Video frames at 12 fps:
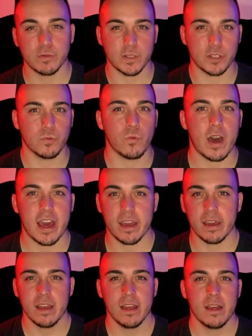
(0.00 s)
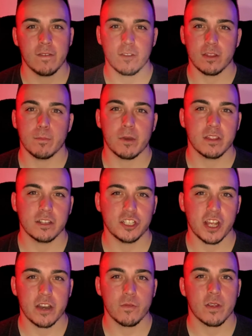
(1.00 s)
This is why for the month of
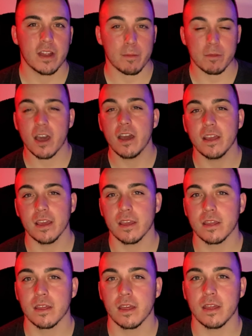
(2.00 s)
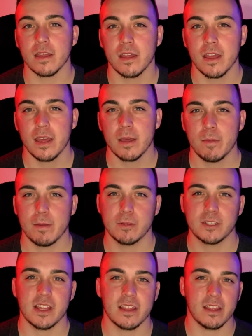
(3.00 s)
January I'm cutting. People
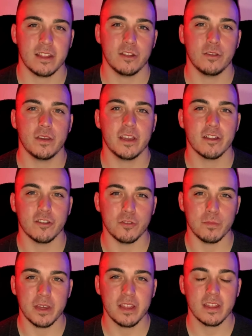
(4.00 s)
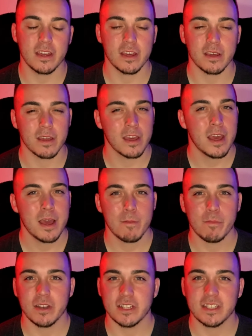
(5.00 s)
say the new year, new me thing,
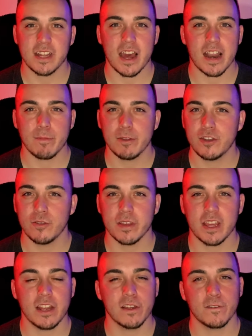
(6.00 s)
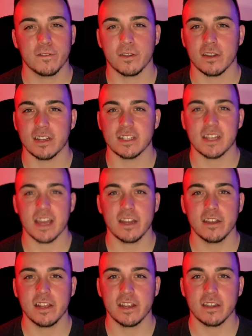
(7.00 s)
but it's not. I've been doing keto for an entire
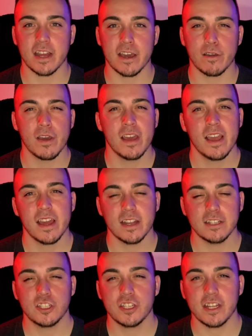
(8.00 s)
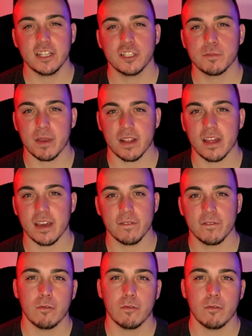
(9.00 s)
year now, and it's changed my life.